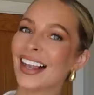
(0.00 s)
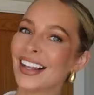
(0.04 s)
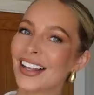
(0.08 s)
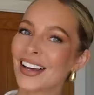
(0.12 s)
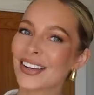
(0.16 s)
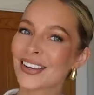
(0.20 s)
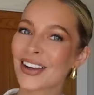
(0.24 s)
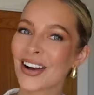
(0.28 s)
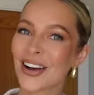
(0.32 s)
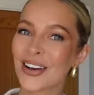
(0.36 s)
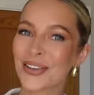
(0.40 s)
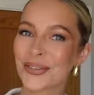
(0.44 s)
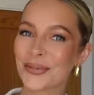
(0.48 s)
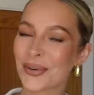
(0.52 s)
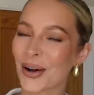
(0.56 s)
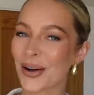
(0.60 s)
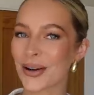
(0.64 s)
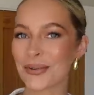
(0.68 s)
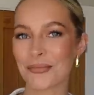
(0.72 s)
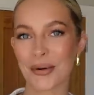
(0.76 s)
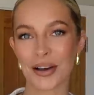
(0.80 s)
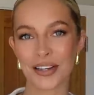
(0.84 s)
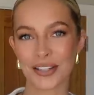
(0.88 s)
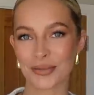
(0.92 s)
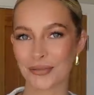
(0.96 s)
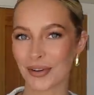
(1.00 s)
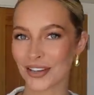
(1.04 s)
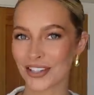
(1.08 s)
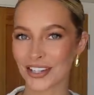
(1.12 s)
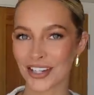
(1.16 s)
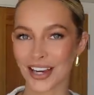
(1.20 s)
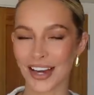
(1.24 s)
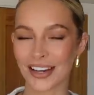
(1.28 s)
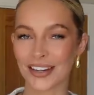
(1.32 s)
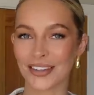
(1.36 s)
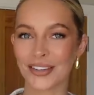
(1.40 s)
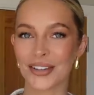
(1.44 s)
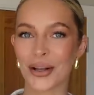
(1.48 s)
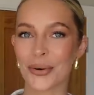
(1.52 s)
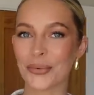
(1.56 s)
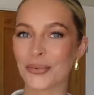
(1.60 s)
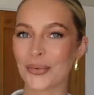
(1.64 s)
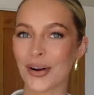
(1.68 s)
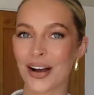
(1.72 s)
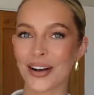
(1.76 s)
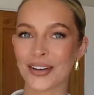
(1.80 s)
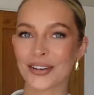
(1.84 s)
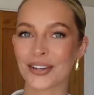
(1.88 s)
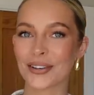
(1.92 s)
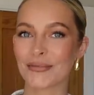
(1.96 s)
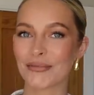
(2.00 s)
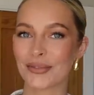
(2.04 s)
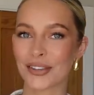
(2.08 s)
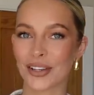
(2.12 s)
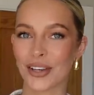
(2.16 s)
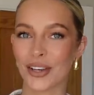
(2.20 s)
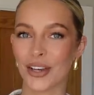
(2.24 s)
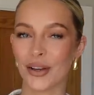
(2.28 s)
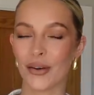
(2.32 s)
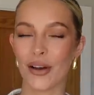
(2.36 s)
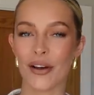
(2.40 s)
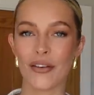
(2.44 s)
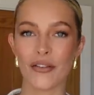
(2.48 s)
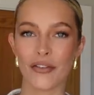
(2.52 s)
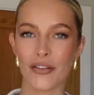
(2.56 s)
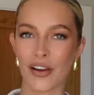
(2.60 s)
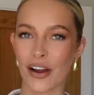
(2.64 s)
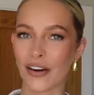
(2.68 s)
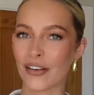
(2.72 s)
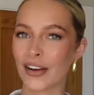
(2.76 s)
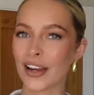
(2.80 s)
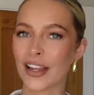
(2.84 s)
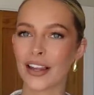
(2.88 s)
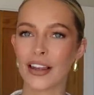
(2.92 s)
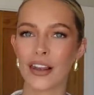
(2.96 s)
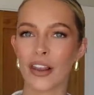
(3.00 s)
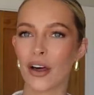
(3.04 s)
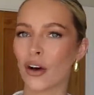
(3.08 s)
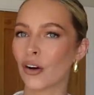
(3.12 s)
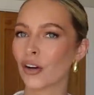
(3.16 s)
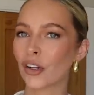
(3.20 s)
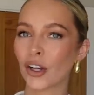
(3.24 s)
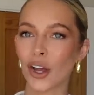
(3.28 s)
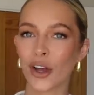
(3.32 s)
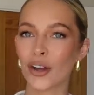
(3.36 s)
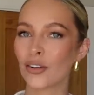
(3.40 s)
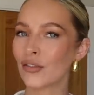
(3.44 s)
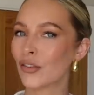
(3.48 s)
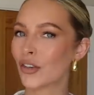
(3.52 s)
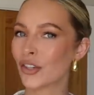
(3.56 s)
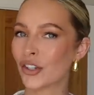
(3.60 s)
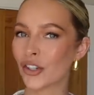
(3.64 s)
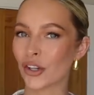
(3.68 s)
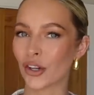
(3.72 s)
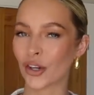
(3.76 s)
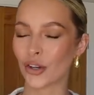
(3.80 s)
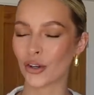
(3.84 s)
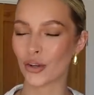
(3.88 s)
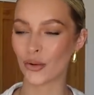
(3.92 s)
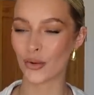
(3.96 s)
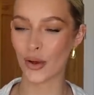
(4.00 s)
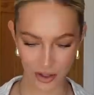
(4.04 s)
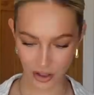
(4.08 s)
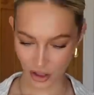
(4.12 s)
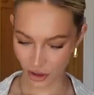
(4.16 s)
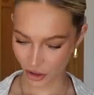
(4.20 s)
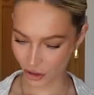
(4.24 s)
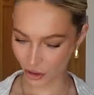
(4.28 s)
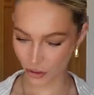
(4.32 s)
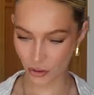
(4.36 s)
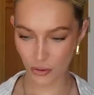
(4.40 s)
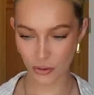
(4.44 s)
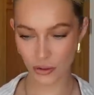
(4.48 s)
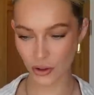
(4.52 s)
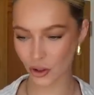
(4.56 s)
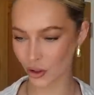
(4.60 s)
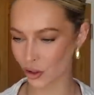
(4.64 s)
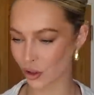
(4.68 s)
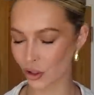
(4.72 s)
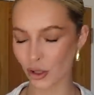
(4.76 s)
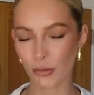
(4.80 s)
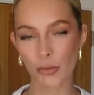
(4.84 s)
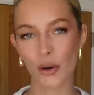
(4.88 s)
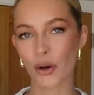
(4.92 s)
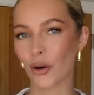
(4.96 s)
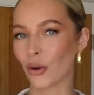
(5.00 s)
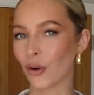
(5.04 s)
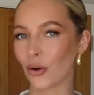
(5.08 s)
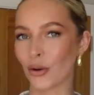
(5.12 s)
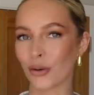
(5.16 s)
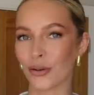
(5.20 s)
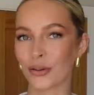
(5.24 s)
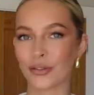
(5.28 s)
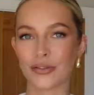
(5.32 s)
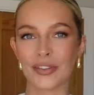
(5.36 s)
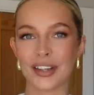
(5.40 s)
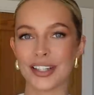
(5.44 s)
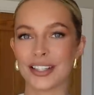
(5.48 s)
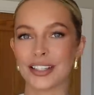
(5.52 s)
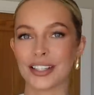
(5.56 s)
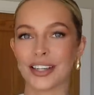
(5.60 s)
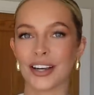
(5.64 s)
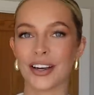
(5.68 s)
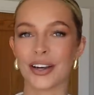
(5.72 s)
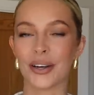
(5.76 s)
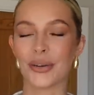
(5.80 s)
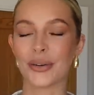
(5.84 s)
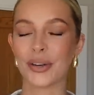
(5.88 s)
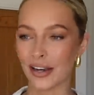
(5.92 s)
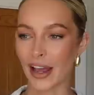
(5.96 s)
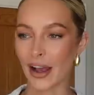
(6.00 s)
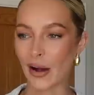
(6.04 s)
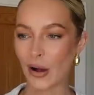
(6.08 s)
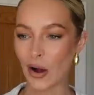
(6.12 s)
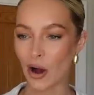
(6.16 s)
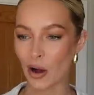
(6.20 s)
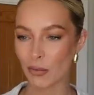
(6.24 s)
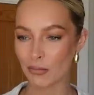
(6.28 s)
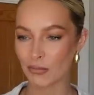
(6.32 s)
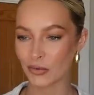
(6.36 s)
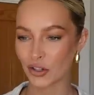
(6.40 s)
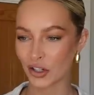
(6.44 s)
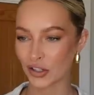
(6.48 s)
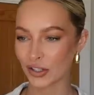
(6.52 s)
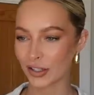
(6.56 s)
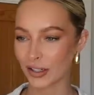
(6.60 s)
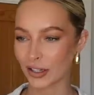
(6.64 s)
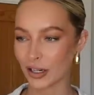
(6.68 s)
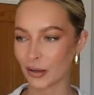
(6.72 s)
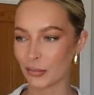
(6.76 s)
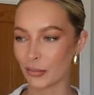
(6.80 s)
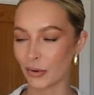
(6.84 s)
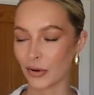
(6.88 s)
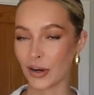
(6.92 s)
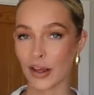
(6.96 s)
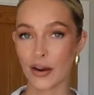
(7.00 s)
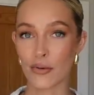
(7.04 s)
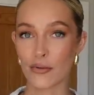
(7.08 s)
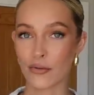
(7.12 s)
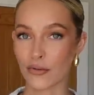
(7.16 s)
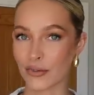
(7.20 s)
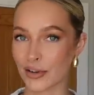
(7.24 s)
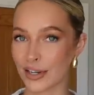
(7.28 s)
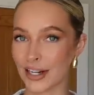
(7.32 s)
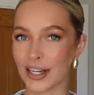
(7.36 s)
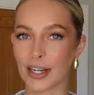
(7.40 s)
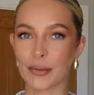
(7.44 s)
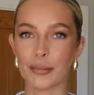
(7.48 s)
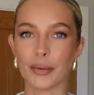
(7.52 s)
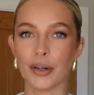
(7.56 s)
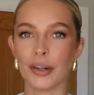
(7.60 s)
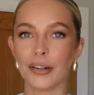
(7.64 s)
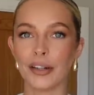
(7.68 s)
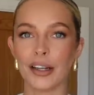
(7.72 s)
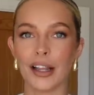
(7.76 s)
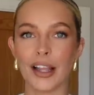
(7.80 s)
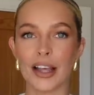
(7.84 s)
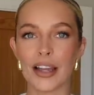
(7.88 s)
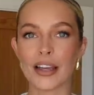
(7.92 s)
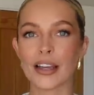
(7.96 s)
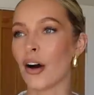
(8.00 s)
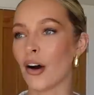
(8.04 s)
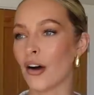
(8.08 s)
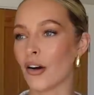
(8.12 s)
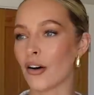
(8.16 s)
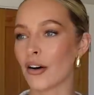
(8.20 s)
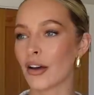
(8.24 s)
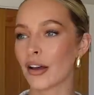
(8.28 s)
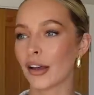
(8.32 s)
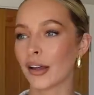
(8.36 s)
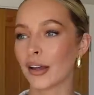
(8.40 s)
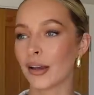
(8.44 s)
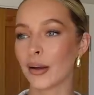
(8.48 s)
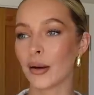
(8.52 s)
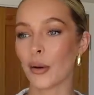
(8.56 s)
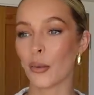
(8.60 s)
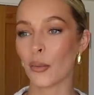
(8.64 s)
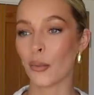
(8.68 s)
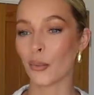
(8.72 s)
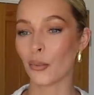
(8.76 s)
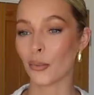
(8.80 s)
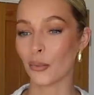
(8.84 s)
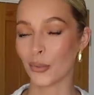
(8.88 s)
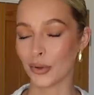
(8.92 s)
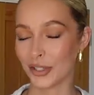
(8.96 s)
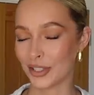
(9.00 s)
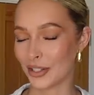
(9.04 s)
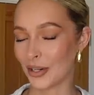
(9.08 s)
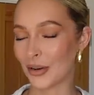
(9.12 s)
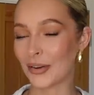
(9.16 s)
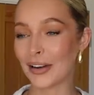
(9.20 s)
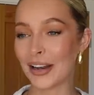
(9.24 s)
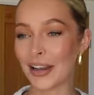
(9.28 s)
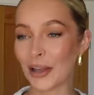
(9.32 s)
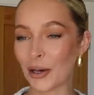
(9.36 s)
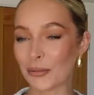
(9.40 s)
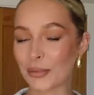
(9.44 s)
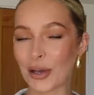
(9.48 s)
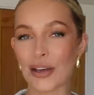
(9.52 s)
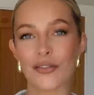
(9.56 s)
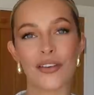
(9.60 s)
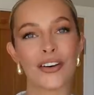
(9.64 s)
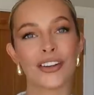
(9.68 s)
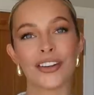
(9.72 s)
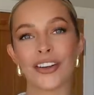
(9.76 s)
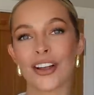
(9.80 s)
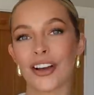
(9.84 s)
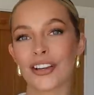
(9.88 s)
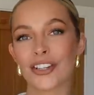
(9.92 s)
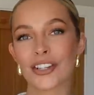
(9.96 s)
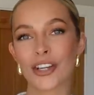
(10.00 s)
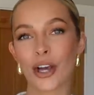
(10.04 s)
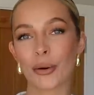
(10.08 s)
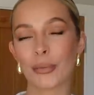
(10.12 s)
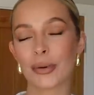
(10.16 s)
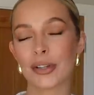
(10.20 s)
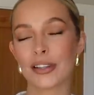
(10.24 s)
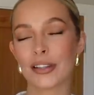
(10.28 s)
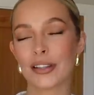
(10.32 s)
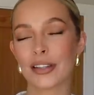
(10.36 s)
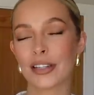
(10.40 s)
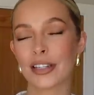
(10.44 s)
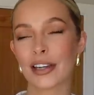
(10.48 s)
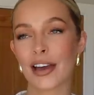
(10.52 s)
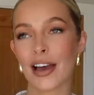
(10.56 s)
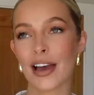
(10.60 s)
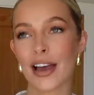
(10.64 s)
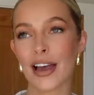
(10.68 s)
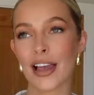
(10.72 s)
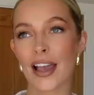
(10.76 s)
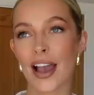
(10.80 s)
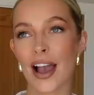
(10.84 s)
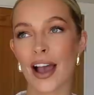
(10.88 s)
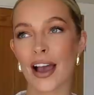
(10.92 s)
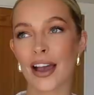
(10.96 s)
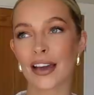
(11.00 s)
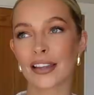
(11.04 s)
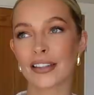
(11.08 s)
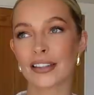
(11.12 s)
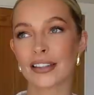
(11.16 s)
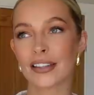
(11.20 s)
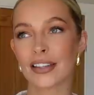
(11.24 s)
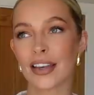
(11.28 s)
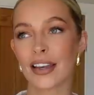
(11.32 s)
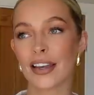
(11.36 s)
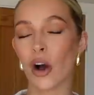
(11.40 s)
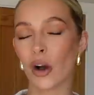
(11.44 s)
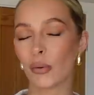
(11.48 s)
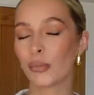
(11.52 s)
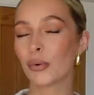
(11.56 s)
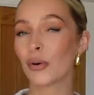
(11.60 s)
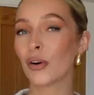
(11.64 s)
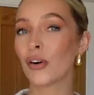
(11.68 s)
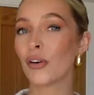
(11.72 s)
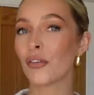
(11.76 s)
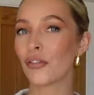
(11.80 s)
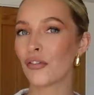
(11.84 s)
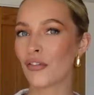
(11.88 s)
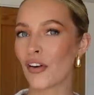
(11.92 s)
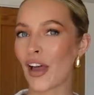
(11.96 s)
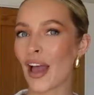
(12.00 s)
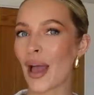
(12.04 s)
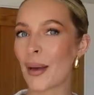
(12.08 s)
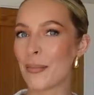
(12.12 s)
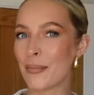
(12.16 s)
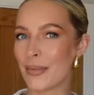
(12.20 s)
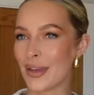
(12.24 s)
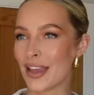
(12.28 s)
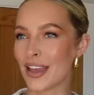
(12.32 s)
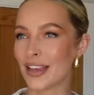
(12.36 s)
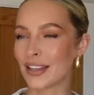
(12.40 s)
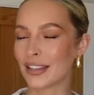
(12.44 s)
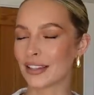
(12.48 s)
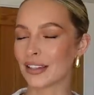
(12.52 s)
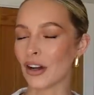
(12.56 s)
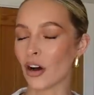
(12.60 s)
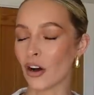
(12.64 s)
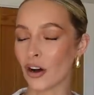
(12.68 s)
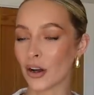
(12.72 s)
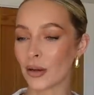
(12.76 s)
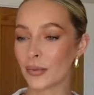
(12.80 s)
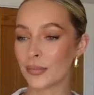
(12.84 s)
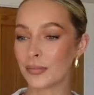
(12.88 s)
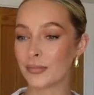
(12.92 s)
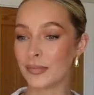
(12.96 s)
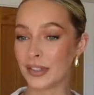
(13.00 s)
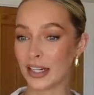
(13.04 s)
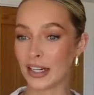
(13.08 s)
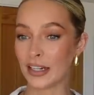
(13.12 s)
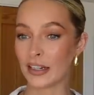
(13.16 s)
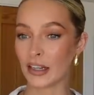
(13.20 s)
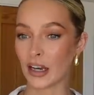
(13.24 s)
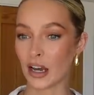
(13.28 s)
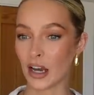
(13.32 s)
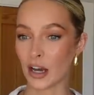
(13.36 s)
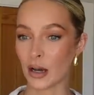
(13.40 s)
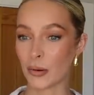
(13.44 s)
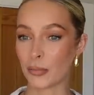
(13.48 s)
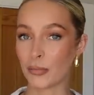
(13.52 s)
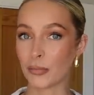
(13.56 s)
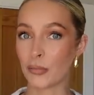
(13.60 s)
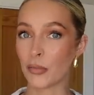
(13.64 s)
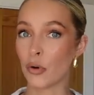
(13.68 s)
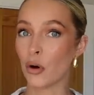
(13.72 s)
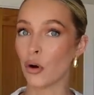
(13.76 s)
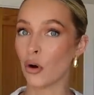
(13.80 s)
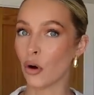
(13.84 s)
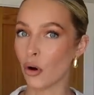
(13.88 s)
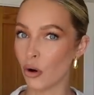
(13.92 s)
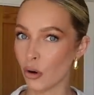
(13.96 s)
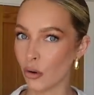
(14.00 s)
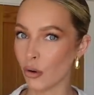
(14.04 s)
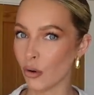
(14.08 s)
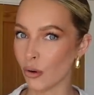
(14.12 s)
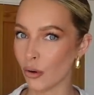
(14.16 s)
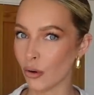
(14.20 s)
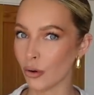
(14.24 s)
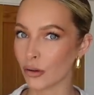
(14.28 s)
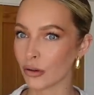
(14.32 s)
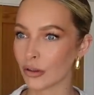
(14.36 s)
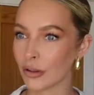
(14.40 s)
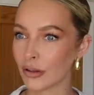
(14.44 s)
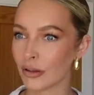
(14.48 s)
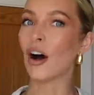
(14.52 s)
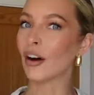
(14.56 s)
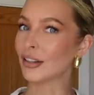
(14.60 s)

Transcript: Hello guys, welcome back to my channel and welcome to a very long overdue huge summer haul video. Now I'm just gonna put it really bluntly, I was doing a little bit of online shopping the other day and I bought a fair bit. I did a haul.